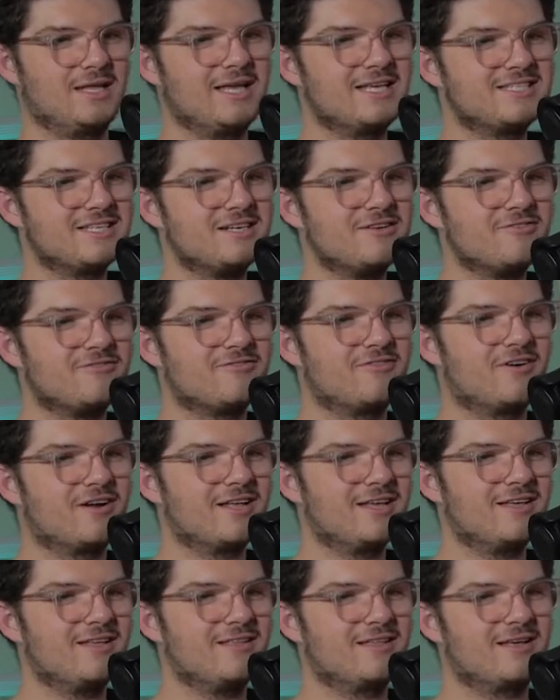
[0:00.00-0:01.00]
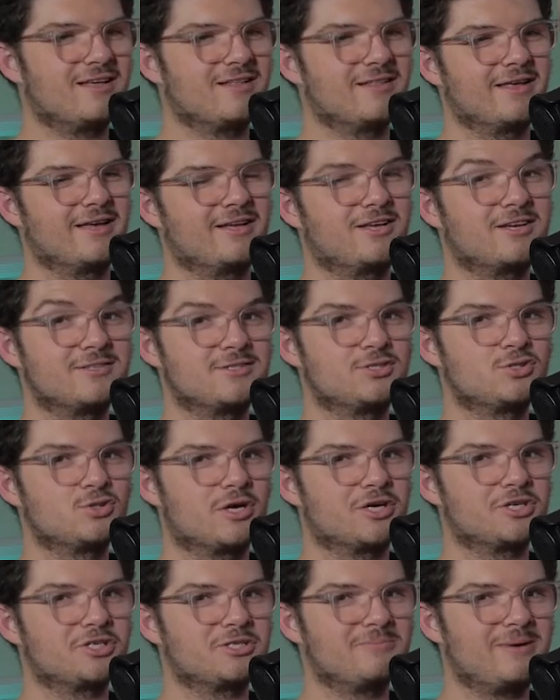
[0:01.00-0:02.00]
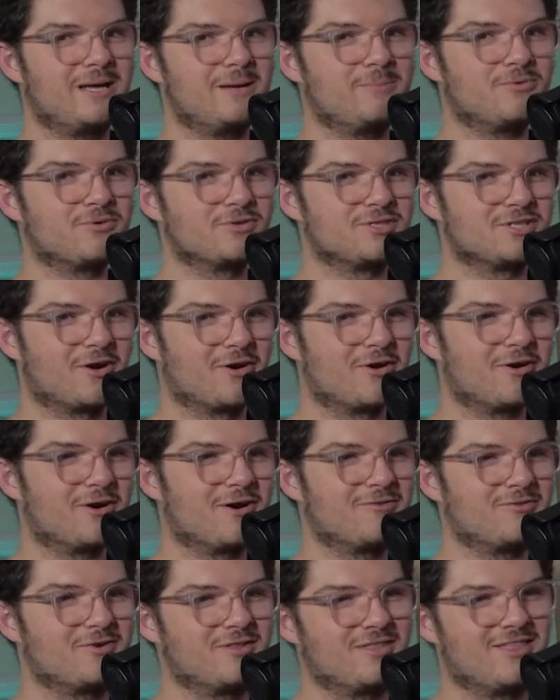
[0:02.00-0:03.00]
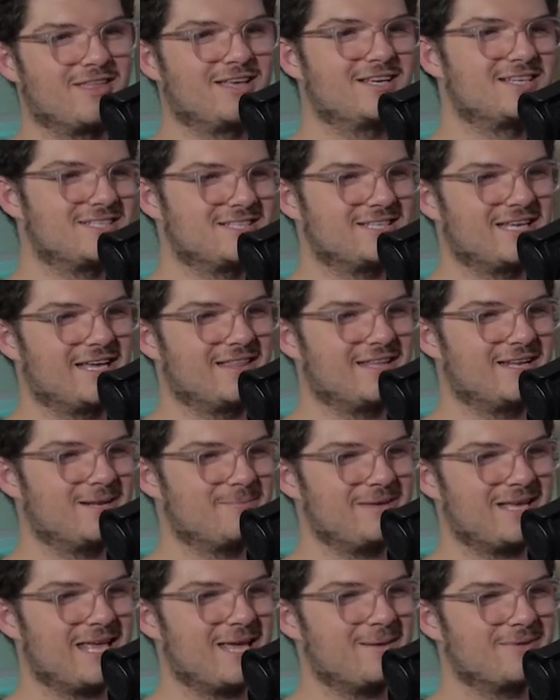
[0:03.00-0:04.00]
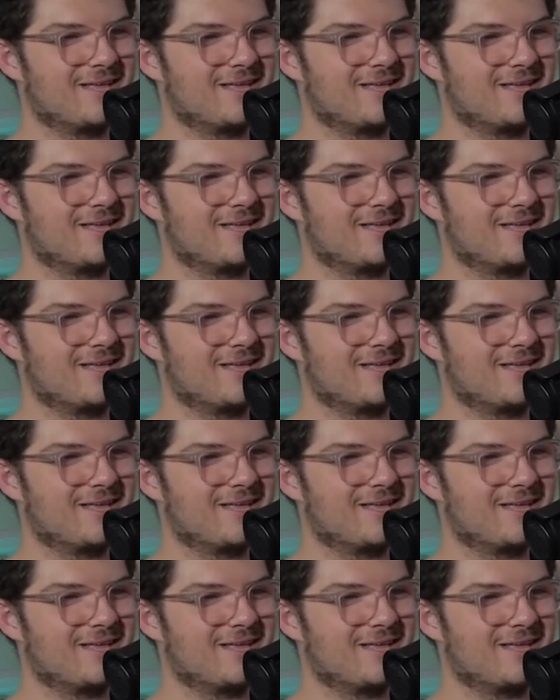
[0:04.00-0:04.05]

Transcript: isn't it funny that like construction paper started off with this and then it became